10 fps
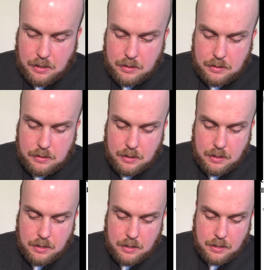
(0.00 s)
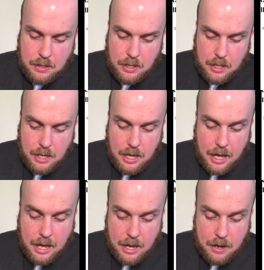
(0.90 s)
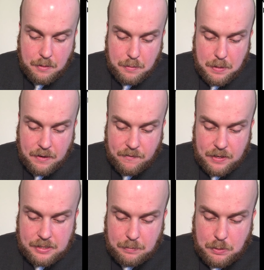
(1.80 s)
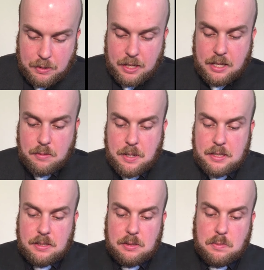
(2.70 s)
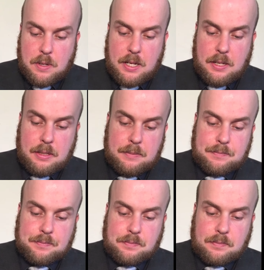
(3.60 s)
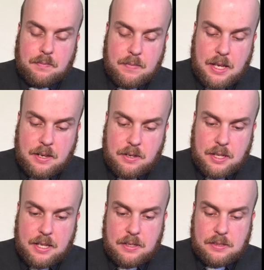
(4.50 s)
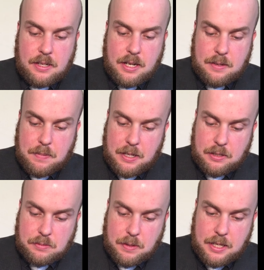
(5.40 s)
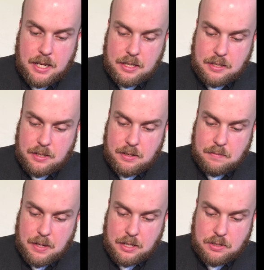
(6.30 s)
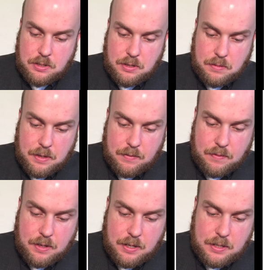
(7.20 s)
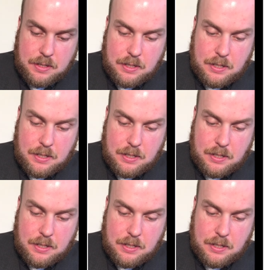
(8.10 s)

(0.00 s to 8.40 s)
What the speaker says: So we better fix up all the other ones as well on the other side, because we need to make sure we've got